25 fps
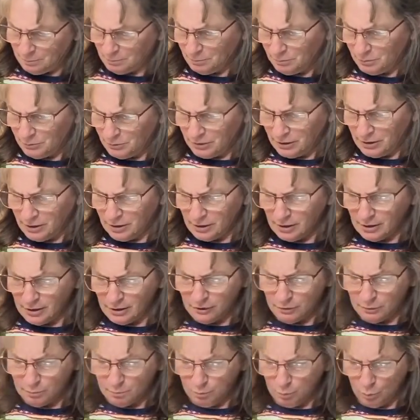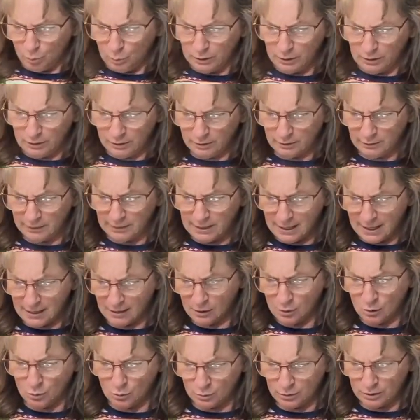See the nice boil you got
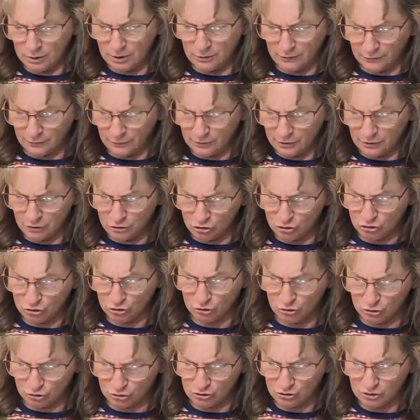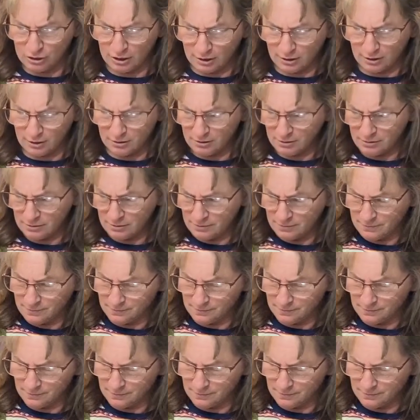going here for the sugar gel.